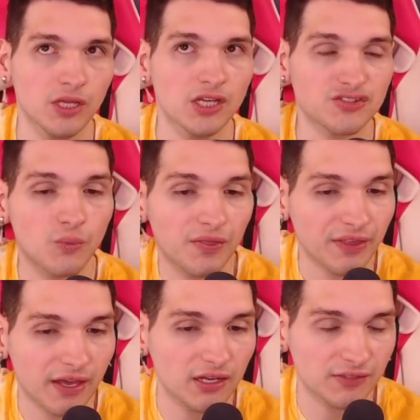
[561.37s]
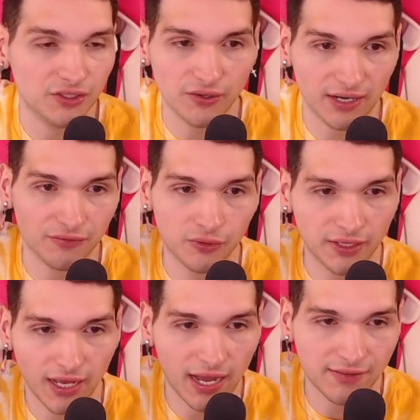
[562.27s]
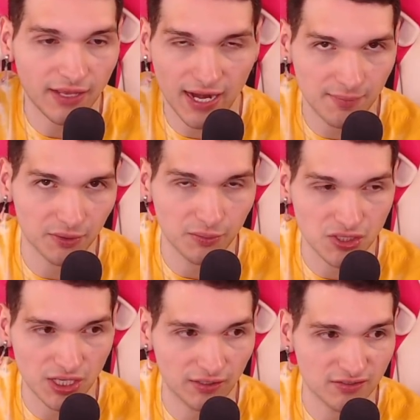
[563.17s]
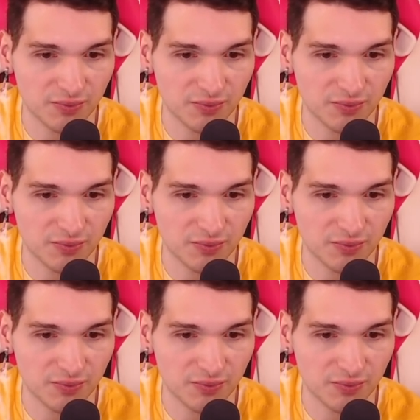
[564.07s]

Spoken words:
So, one thing I'll give her credit for, like, I think anybody would be jealous.